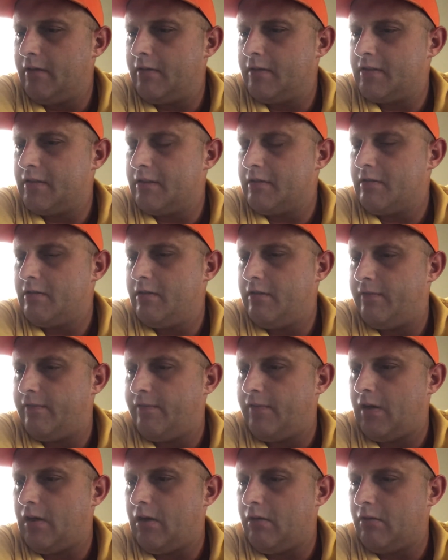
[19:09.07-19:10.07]
It says
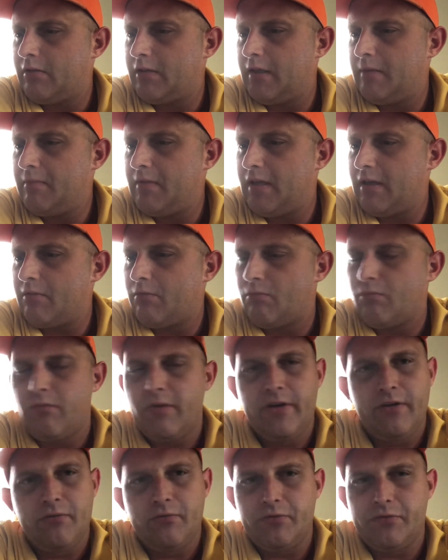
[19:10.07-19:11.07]
default. I'm not
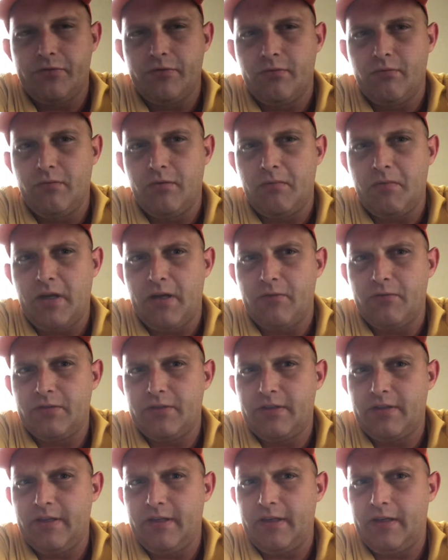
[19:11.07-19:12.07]
real sure what I
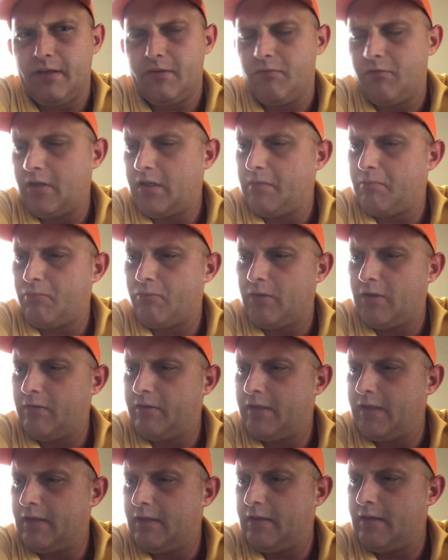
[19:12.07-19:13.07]
was thinking when I wrote
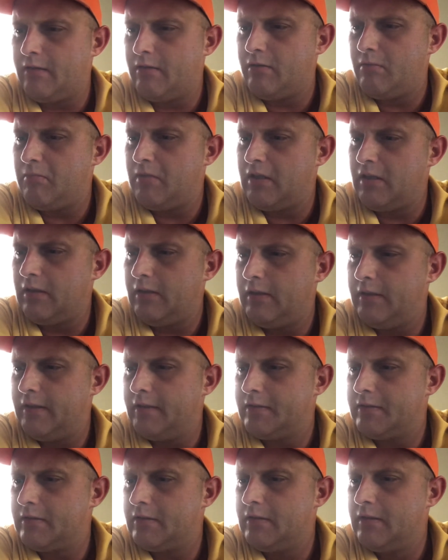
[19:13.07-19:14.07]
that down on my
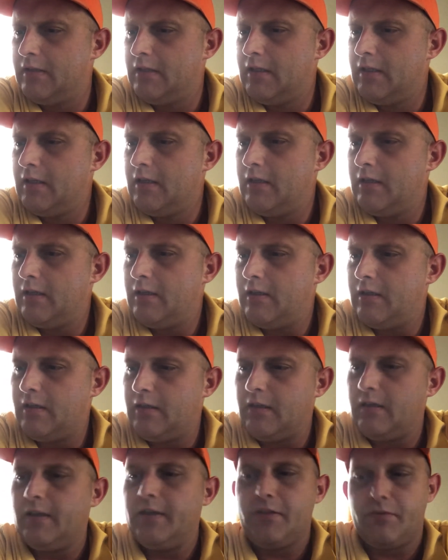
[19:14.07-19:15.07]
list.
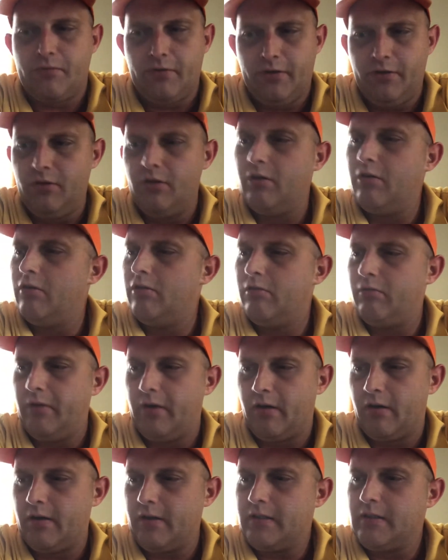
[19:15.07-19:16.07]
Lease renewal, we
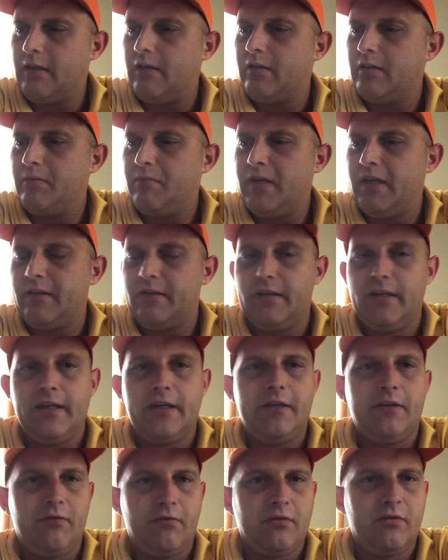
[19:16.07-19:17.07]
already talked about
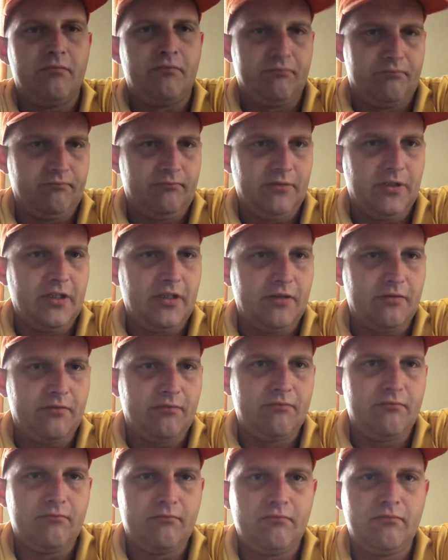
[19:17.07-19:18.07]
that. You want to,
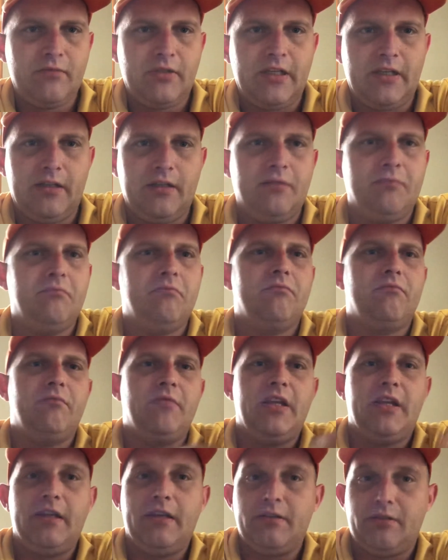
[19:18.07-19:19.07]
tell them
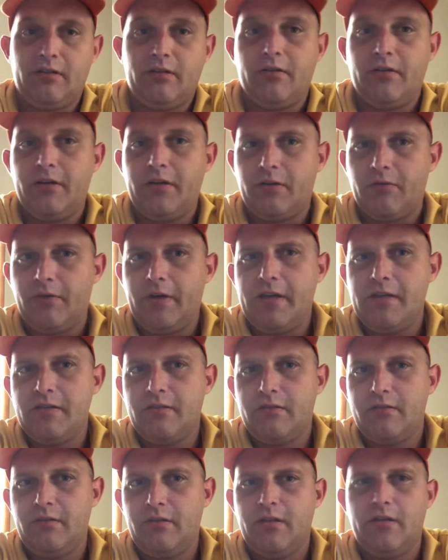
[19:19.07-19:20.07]
that it's going to
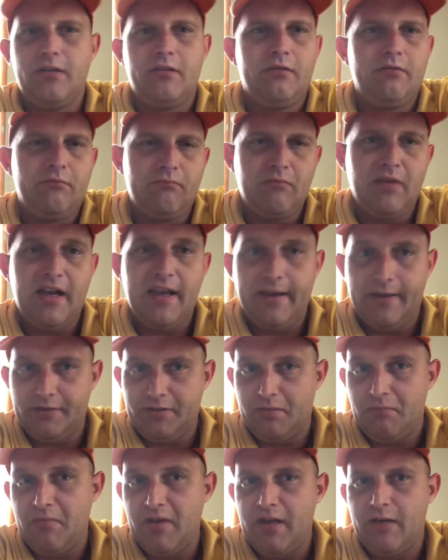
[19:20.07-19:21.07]
increase, by X
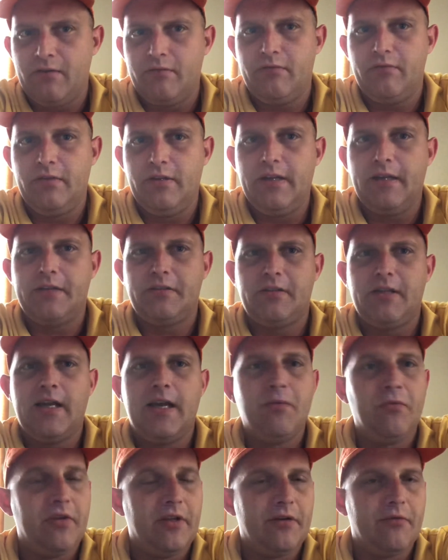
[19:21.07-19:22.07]
amount the next
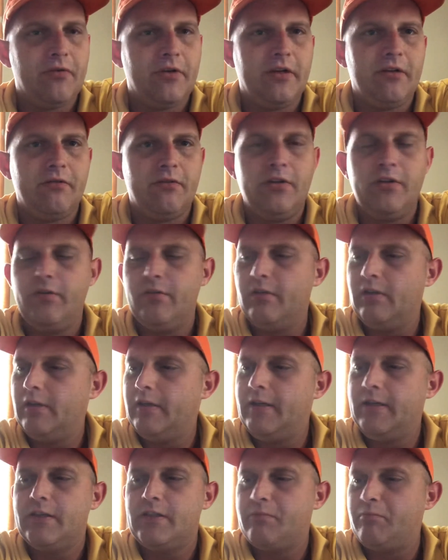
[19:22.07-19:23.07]
time when they renew the lease.